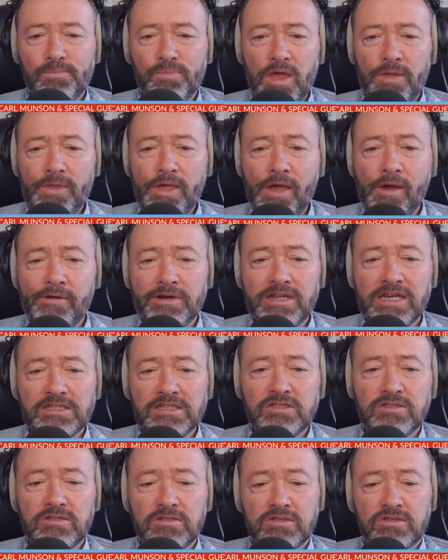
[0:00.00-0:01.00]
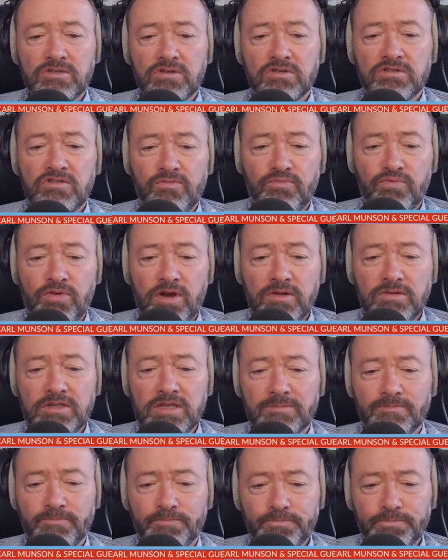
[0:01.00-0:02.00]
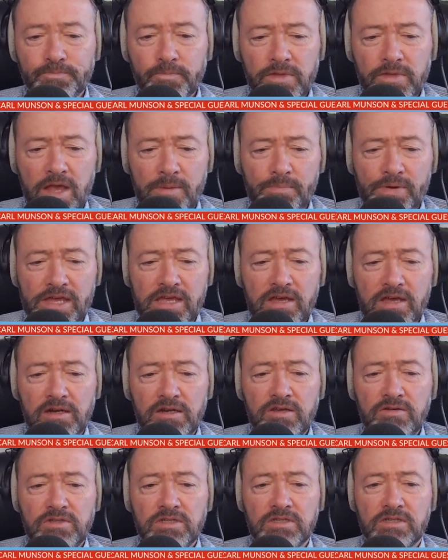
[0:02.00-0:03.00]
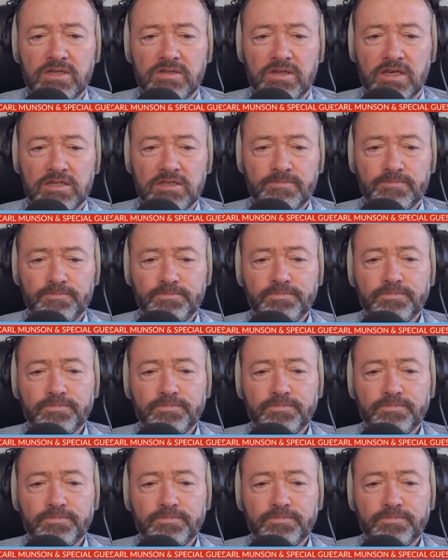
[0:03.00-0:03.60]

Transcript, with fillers: And they are an excellent source of protein. Now, Pete alluded to this.